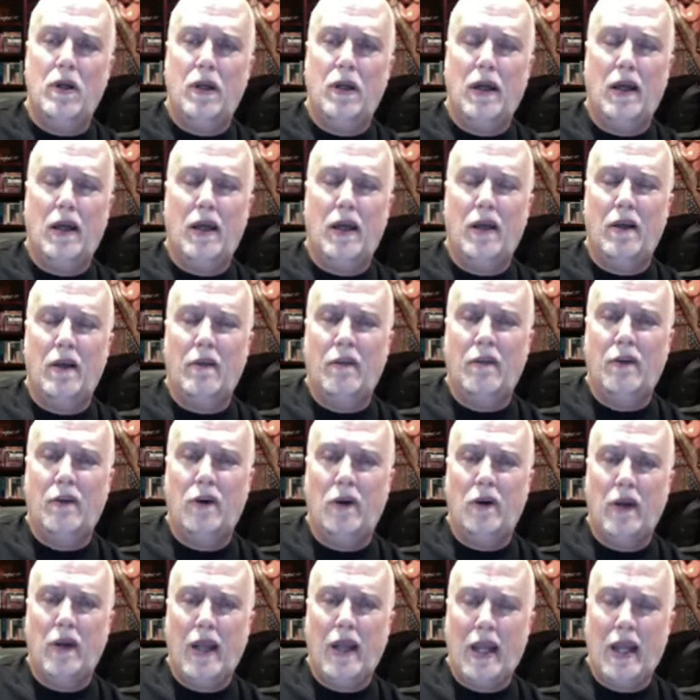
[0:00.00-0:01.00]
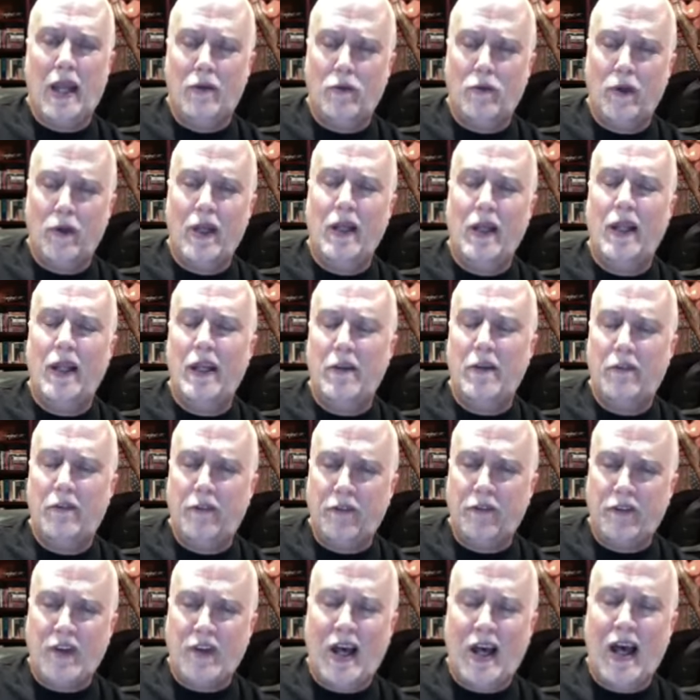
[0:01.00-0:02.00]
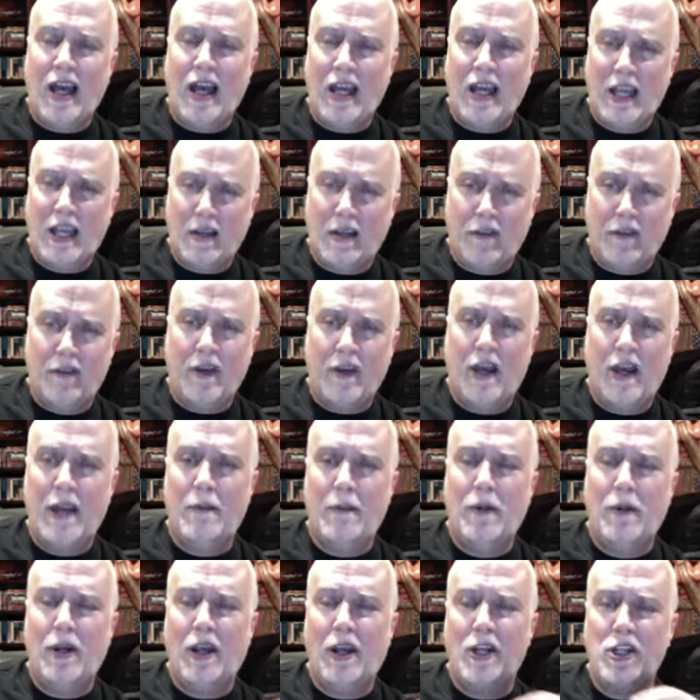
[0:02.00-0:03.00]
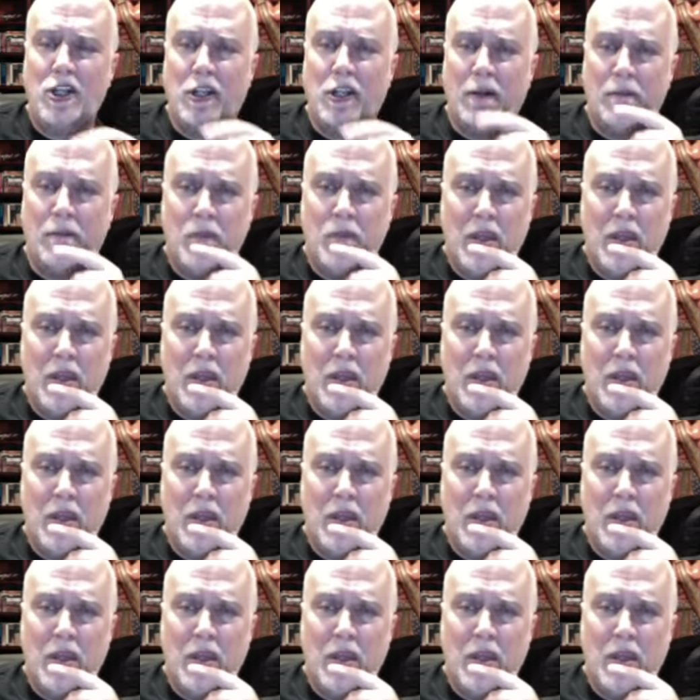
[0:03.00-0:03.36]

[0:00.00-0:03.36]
Uh, for a really fine, fine production.